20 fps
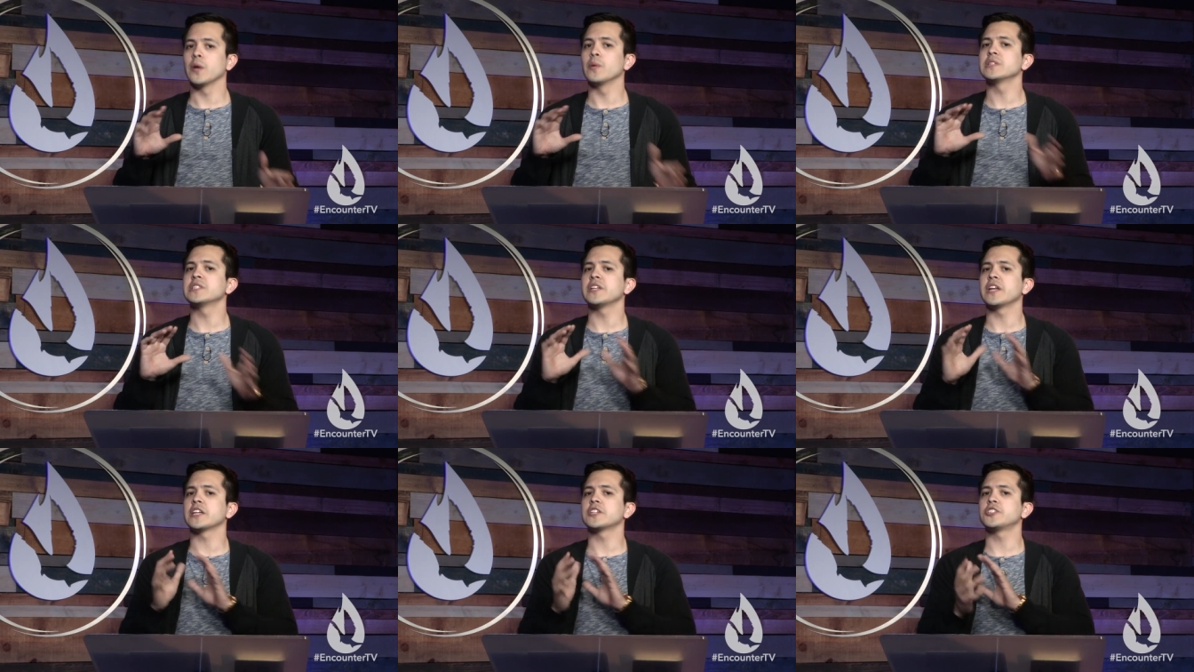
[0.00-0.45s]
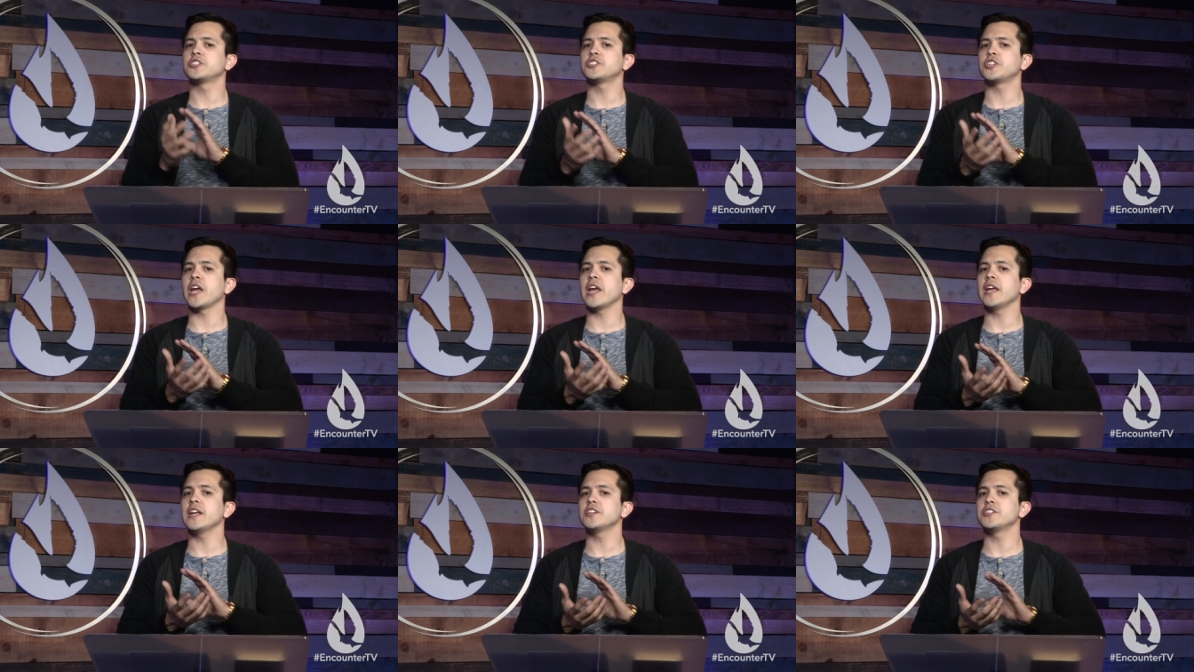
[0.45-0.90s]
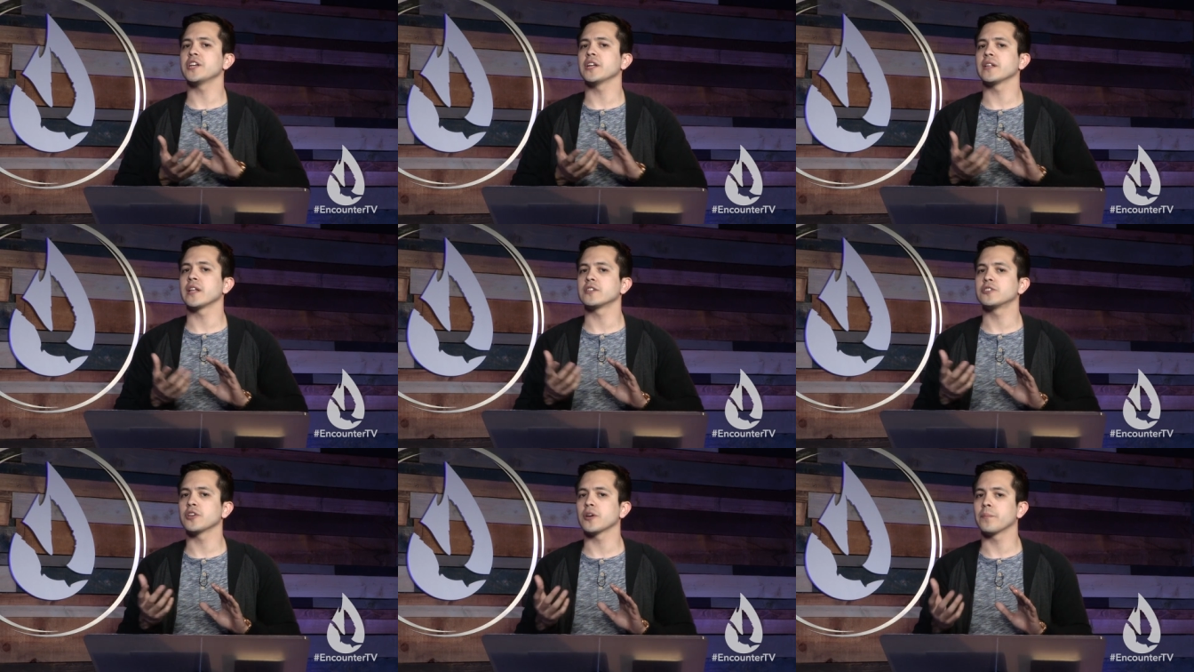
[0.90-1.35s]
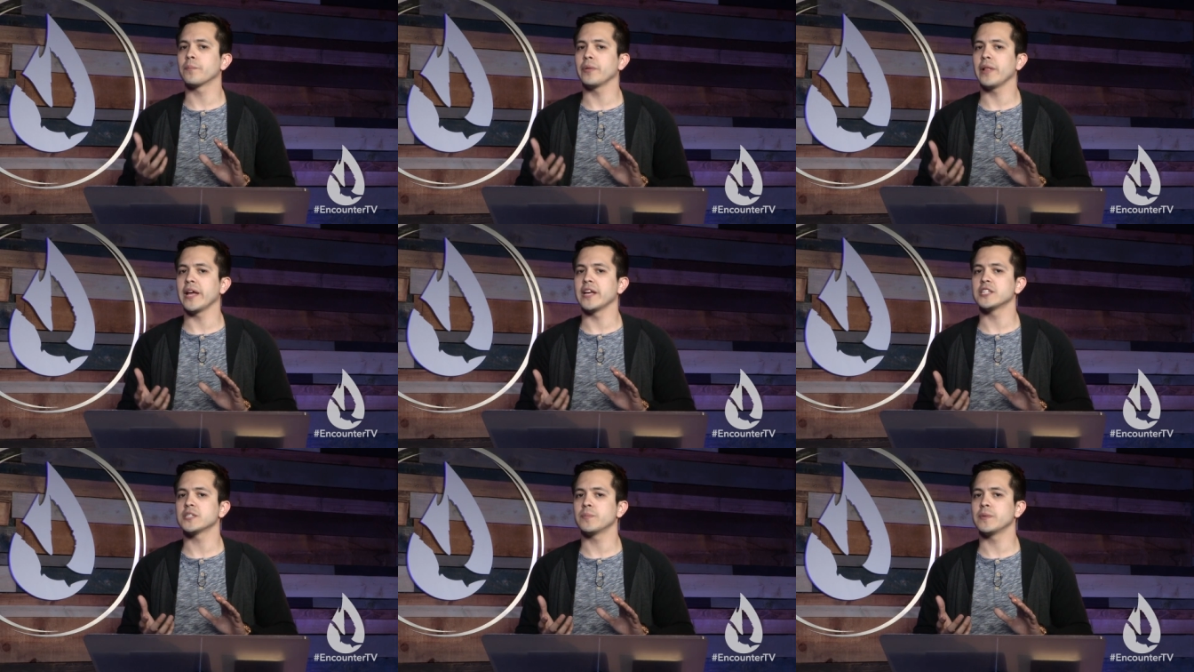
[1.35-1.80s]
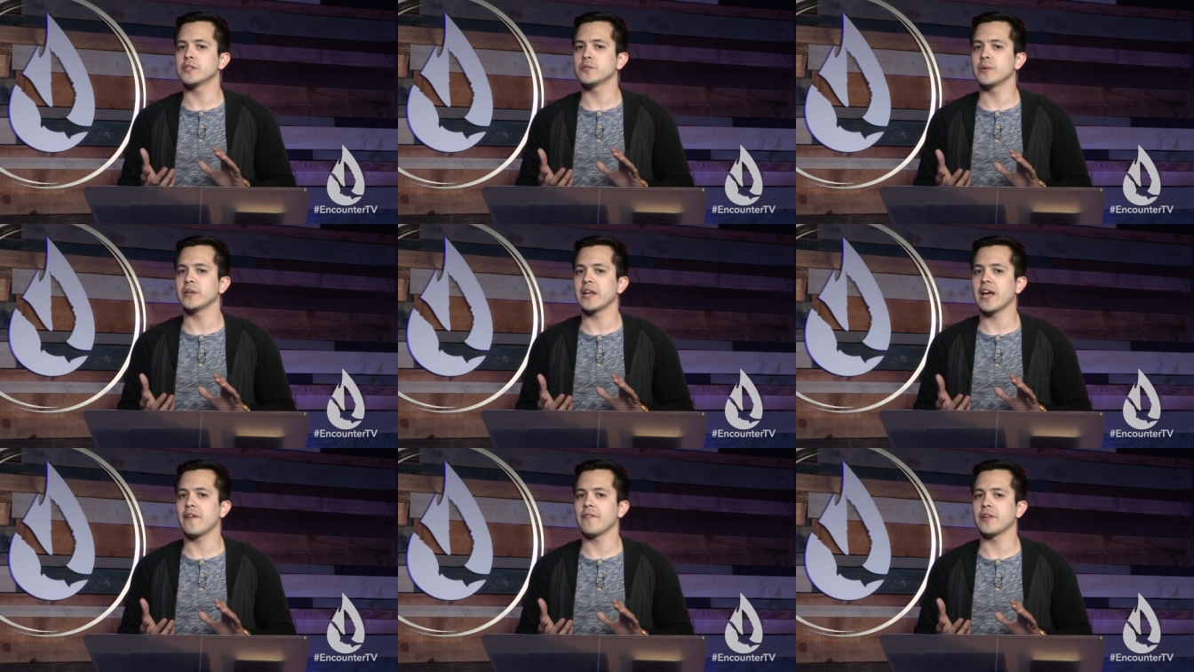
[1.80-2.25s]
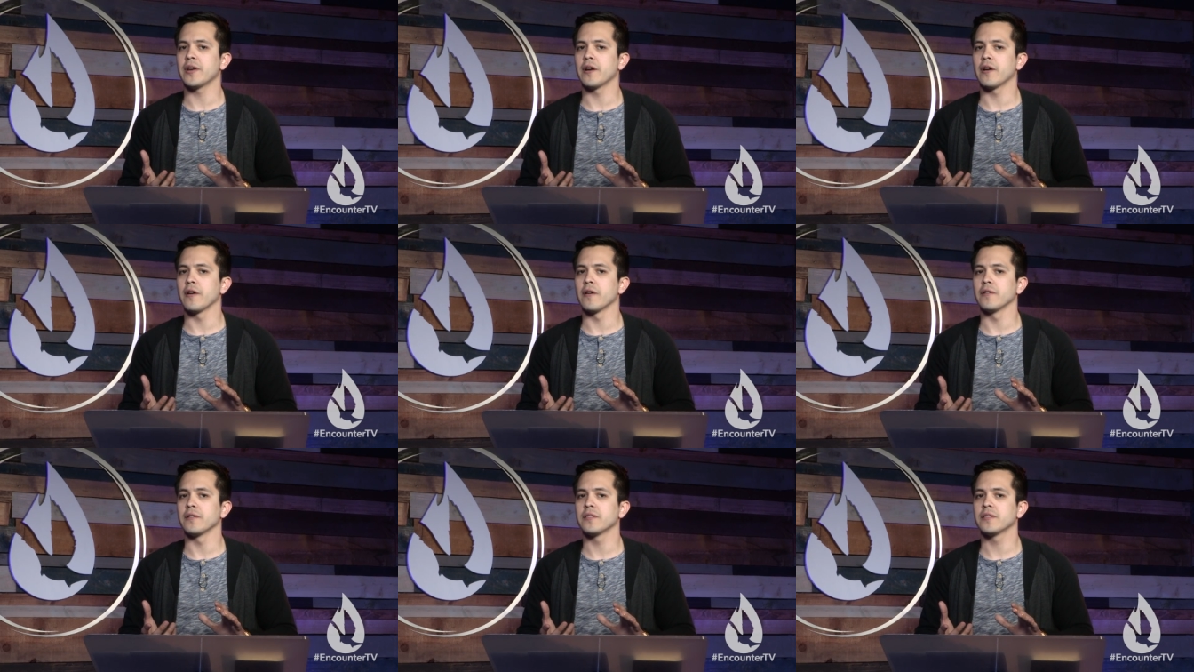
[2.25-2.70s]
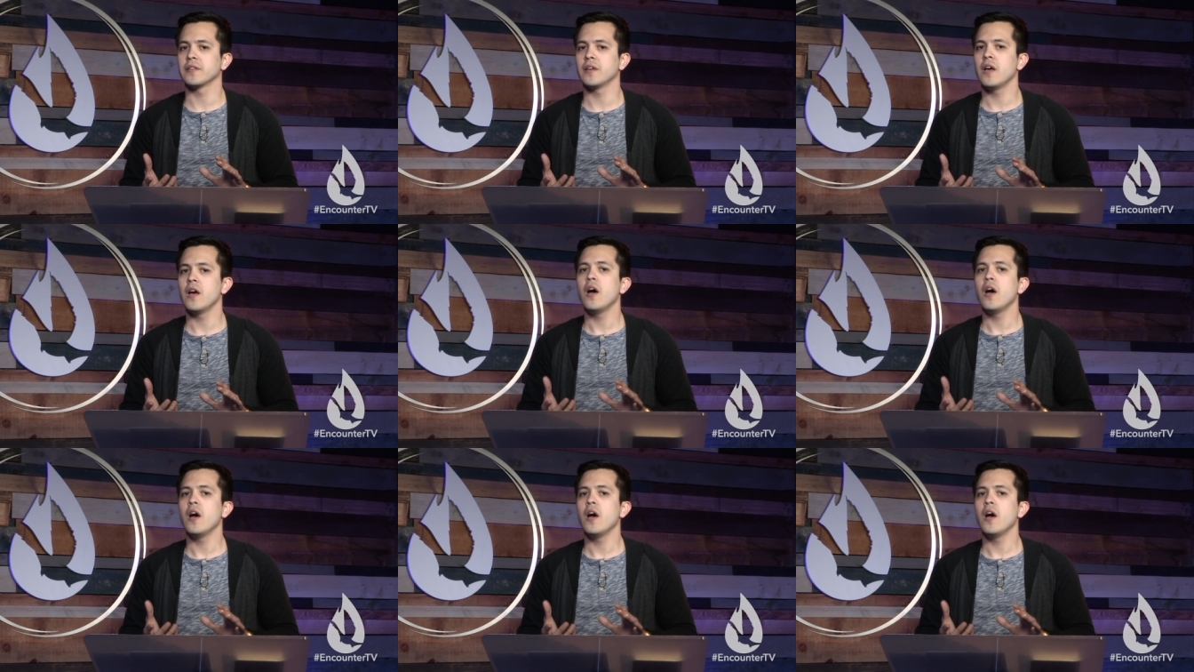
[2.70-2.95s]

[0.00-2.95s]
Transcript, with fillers: was an exchanging that took place between heaven and earth.